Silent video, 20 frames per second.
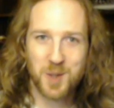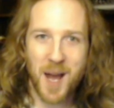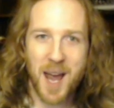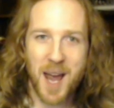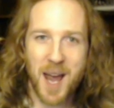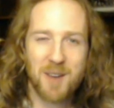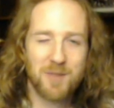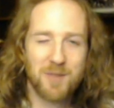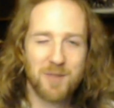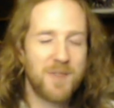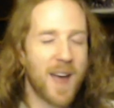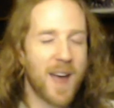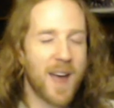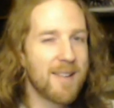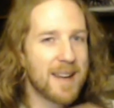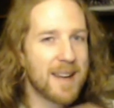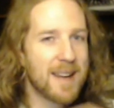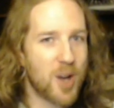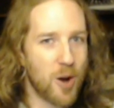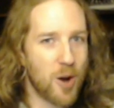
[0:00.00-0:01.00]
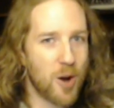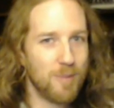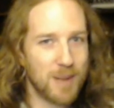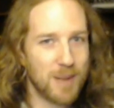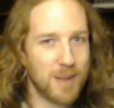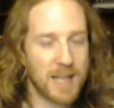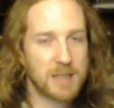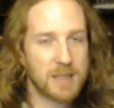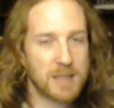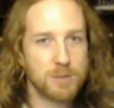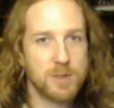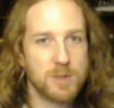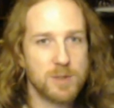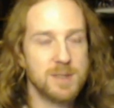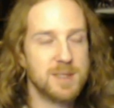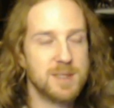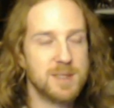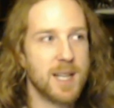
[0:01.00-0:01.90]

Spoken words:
have very complex rules.